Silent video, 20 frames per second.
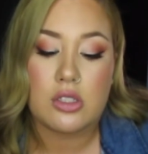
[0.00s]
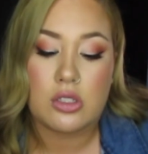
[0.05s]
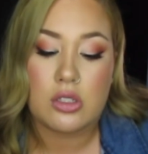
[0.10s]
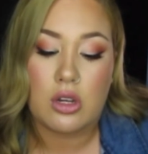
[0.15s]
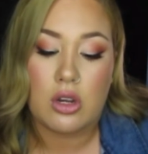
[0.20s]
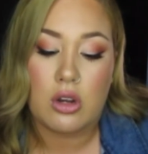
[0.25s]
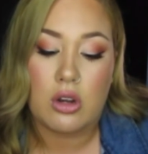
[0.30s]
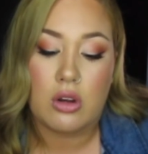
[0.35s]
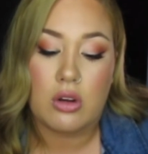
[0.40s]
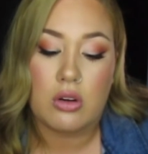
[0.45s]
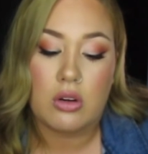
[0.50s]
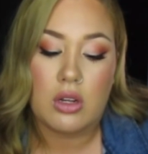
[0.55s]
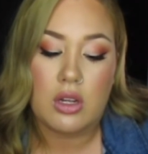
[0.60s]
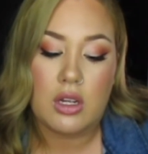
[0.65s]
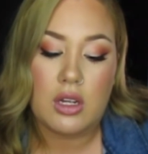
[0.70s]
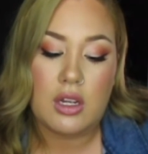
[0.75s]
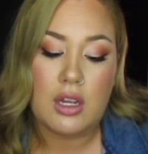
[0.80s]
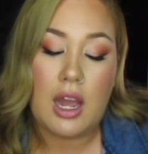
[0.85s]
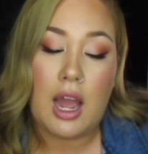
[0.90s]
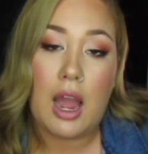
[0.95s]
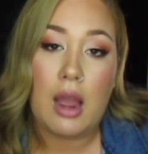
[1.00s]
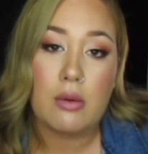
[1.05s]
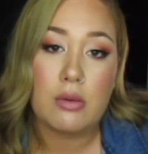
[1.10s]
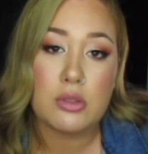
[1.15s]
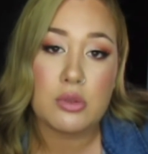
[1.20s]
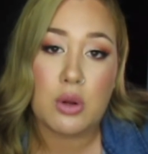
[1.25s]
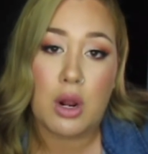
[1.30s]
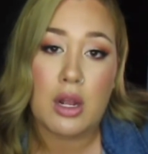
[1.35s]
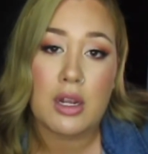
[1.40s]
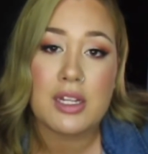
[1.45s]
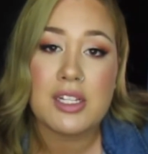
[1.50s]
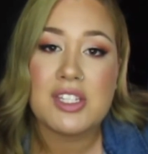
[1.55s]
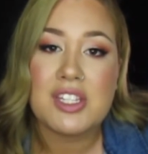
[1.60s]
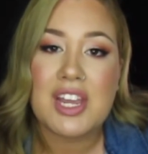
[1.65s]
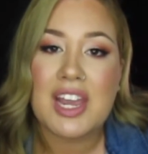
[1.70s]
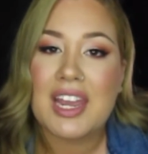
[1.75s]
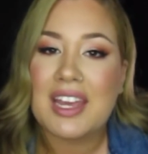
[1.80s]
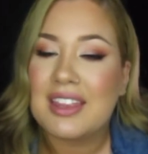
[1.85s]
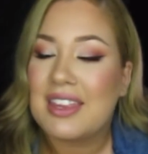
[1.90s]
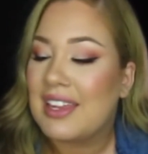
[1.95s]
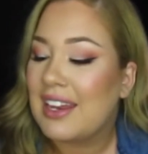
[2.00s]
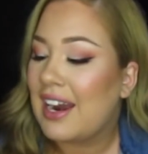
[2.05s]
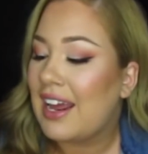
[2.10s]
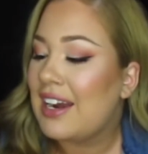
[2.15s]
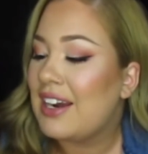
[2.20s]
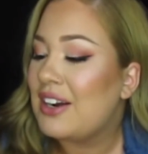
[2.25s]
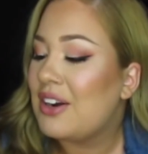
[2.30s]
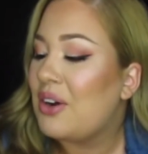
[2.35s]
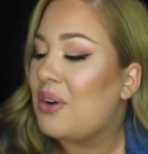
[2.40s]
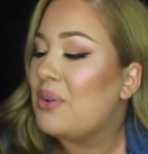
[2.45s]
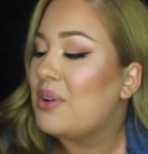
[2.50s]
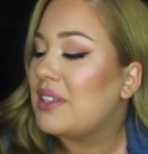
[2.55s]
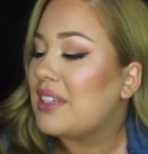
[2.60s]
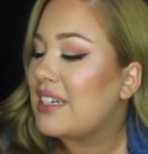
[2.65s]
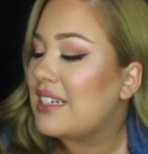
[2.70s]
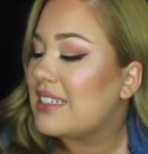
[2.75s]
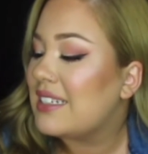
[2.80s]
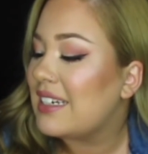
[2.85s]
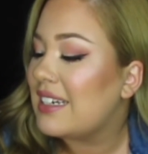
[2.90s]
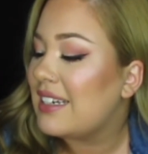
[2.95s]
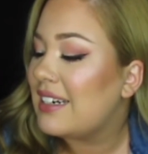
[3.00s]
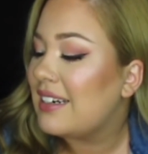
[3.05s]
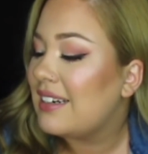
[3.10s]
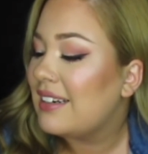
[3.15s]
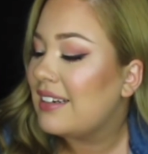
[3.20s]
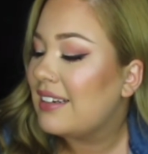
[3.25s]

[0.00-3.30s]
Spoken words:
So I was wrong in saying that I didn't know what they did,